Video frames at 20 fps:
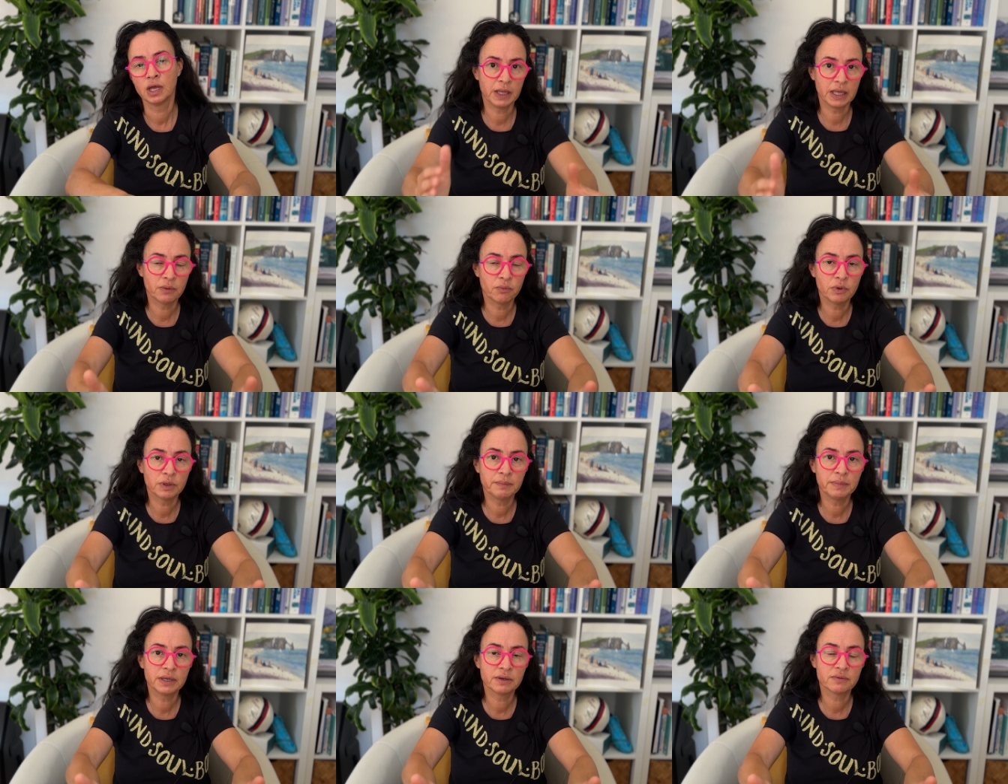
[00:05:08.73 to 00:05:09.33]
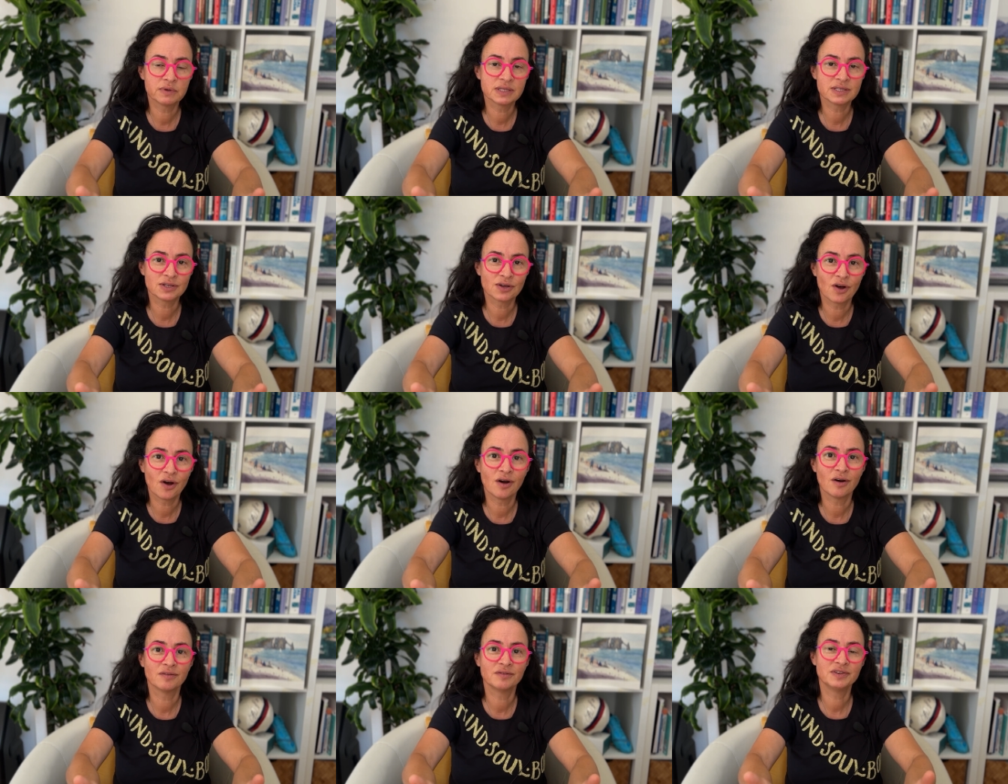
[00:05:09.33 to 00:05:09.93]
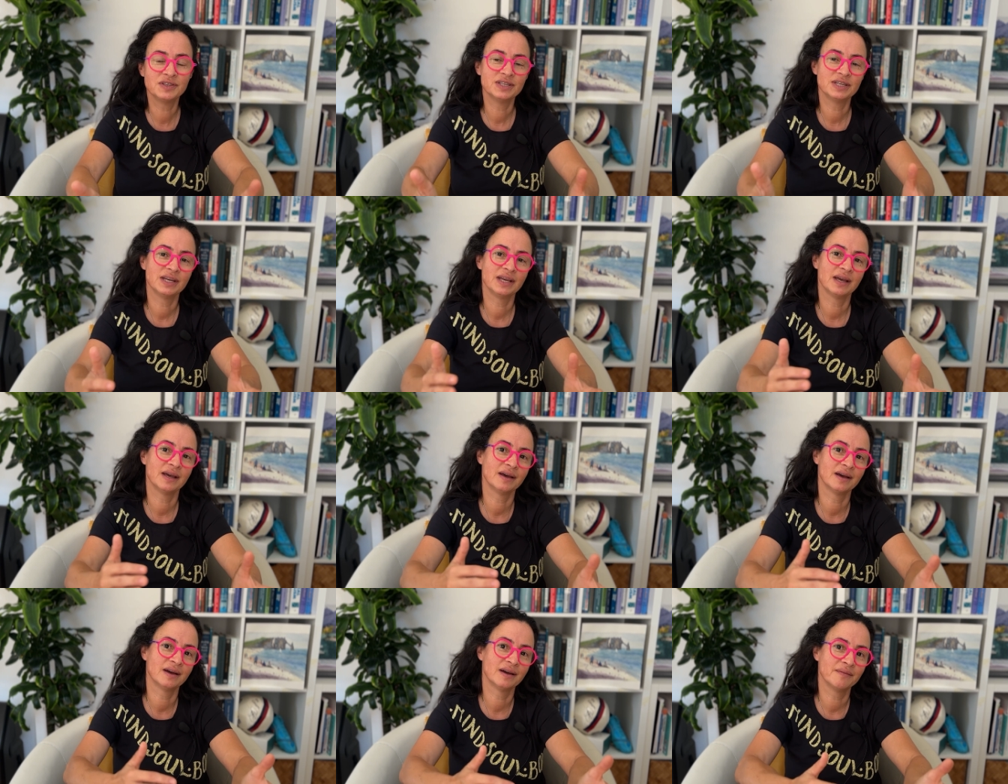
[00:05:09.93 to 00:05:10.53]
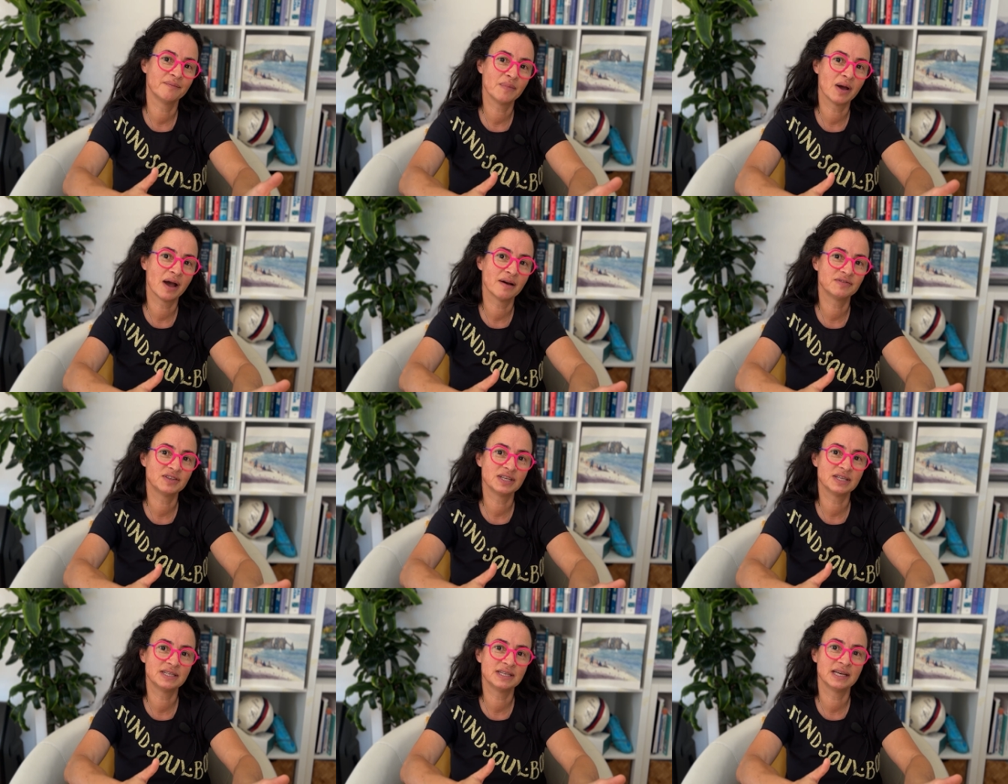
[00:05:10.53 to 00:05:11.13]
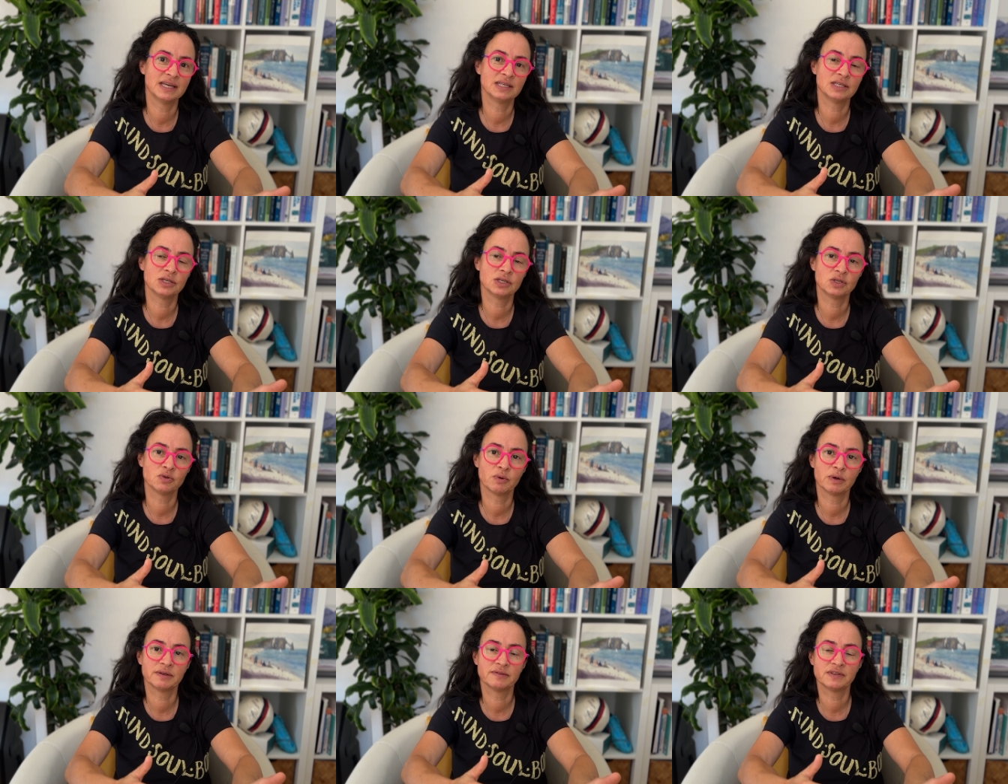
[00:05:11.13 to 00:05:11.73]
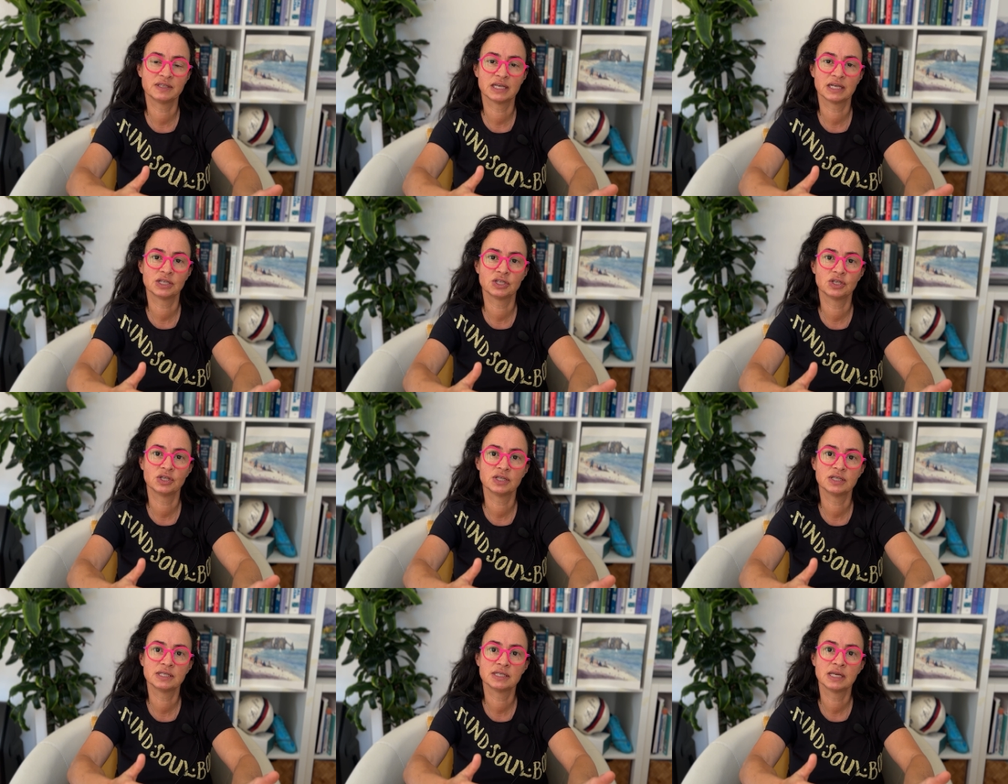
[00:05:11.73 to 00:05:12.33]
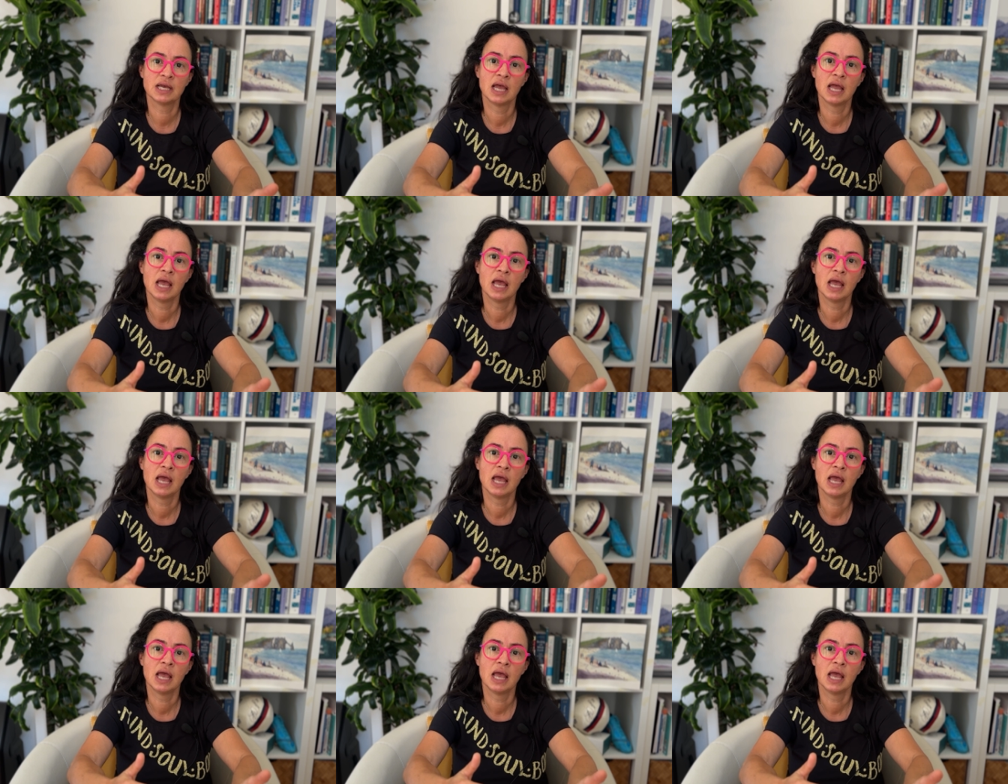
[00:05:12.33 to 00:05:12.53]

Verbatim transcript: It will be resolved um, after 10 to 12 sessions.